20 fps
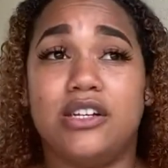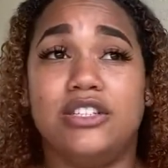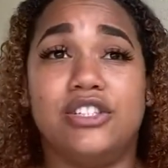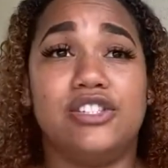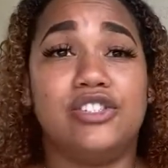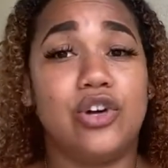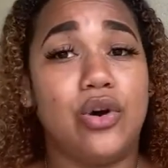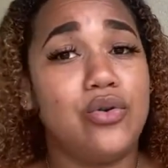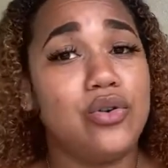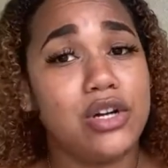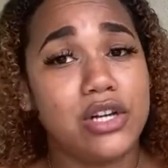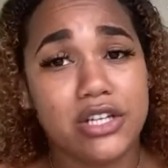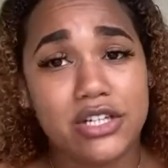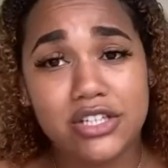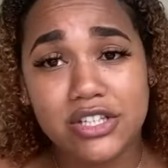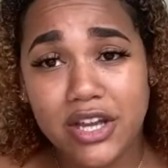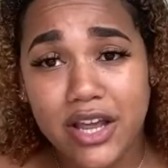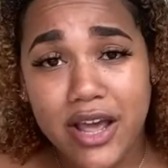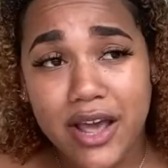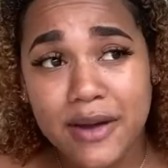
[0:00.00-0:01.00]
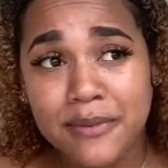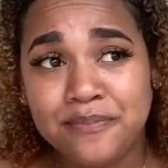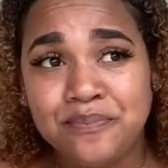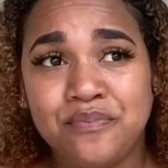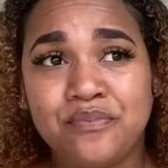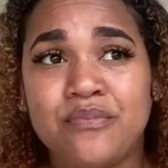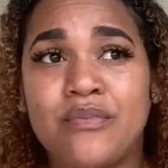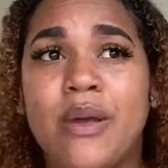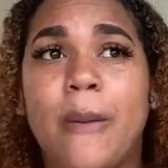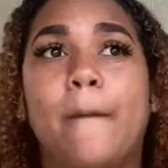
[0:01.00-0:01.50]
it sounds cliche,
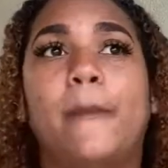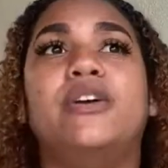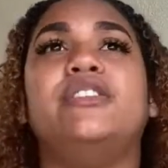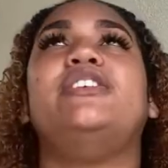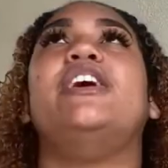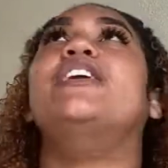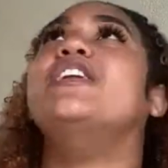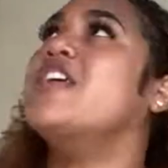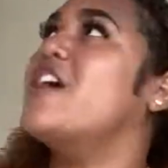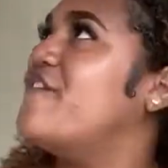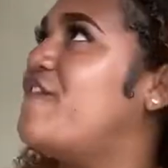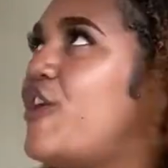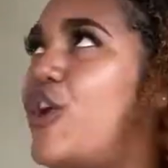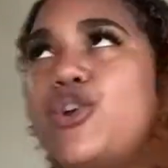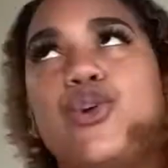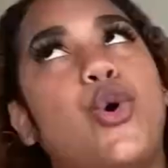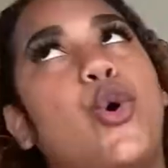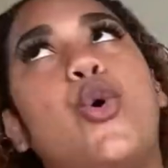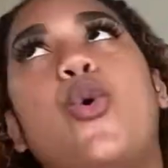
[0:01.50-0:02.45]
but you never know